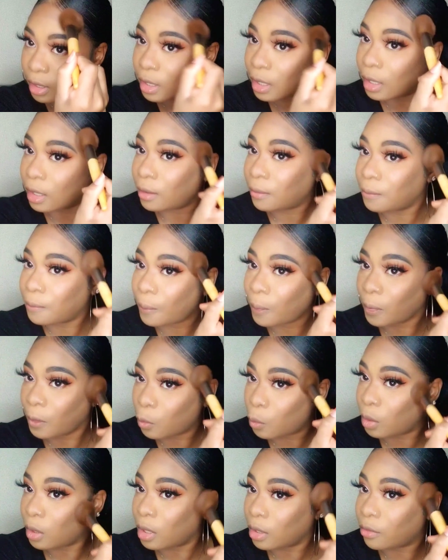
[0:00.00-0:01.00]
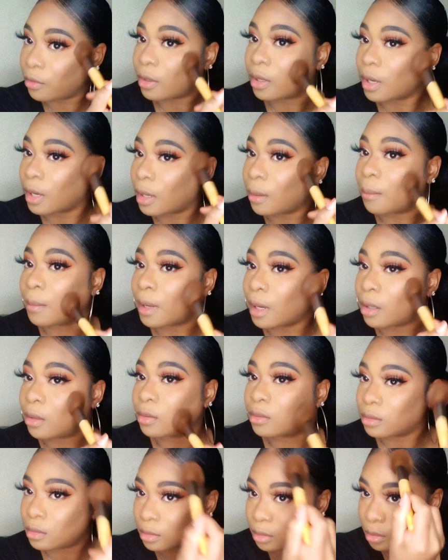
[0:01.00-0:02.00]
the day whenever I'm
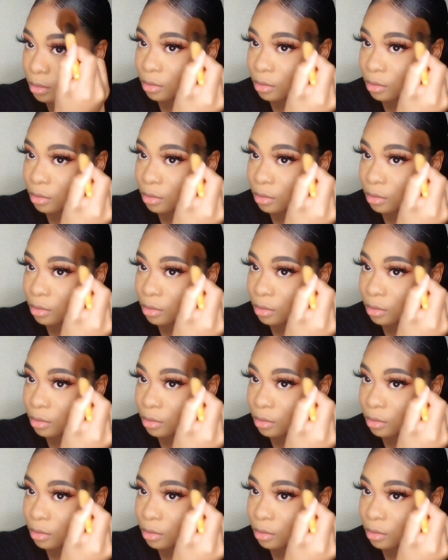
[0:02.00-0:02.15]
out.